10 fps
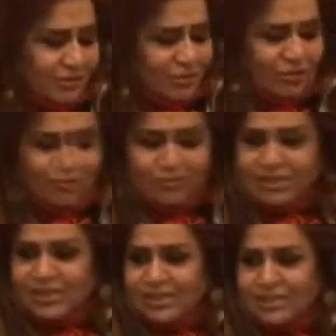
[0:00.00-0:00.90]
look around for the
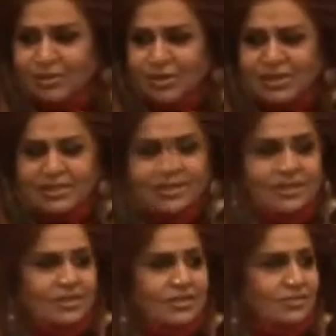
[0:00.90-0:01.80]
latest product.
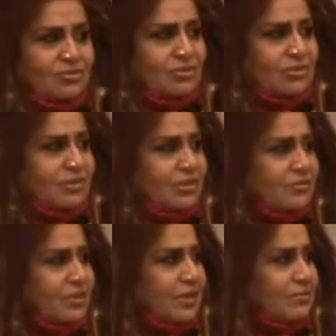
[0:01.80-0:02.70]
So it
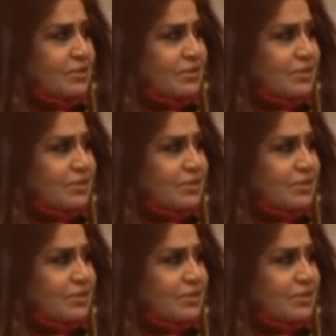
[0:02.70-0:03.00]
becomes